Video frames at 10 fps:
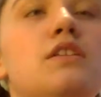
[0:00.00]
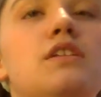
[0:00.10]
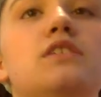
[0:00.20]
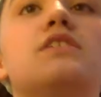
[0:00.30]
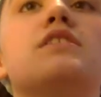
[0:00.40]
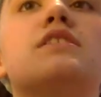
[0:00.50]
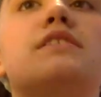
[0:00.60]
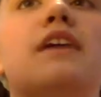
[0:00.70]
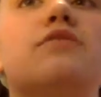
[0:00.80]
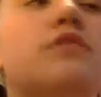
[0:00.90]
this is gonna
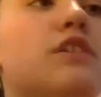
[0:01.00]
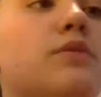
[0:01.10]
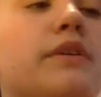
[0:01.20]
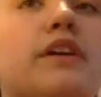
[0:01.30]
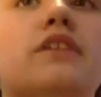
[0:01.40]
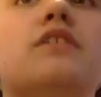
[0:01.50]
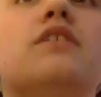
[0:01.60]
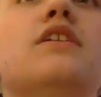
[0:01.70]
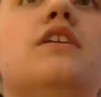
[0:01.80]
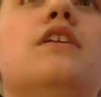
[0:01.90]
sound really weird,
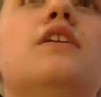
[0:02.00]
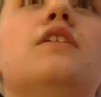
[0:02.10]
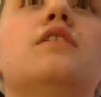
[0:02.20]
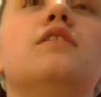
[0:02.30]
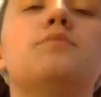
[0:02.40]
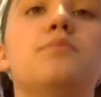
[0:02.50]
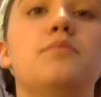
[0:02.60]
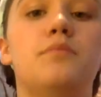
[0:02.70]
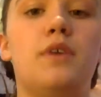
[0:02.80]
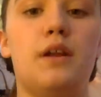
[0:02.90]

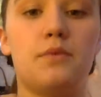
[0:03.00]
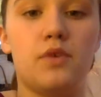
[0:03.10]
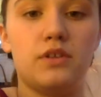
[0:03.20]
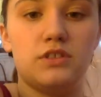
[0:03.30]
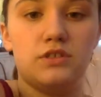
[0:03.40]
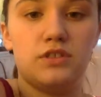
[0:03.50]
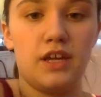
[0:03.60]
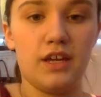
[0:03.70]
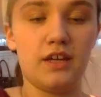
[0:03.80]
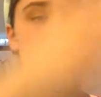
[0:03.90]
I'm going to
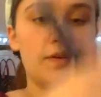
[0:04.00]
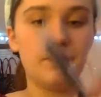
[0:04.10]
take